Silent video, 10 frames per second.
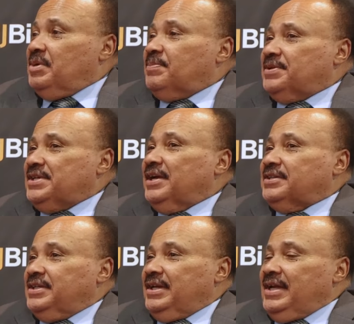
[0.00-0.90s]
be
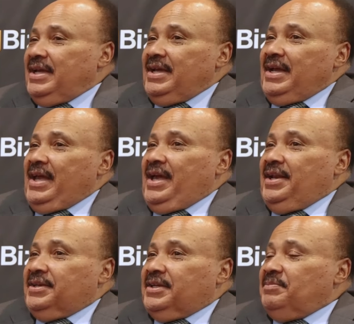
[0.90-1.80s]
protected and
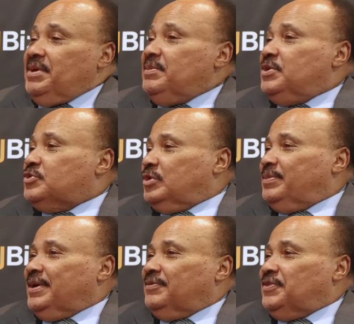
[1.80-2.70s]
it can be mutually
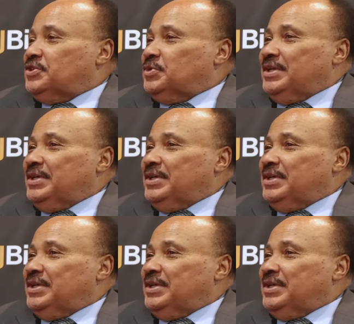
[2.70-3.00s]
beneficial.